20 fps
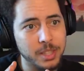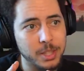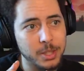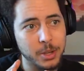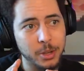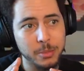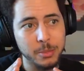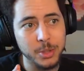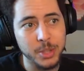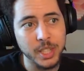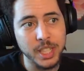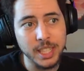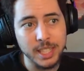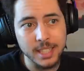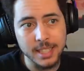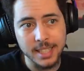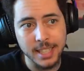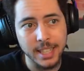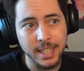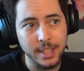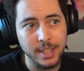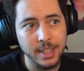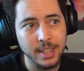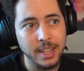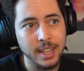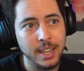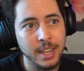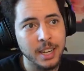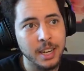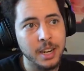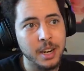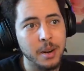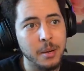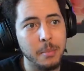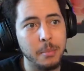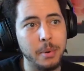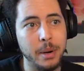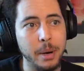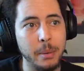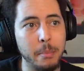the term genius here,
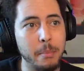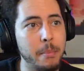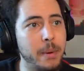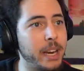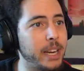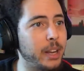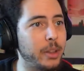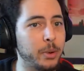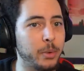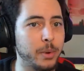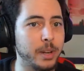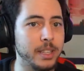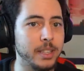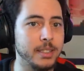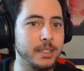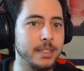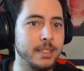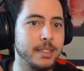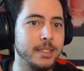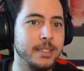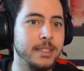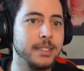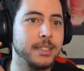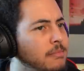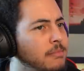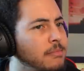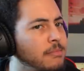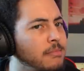but in many other ways.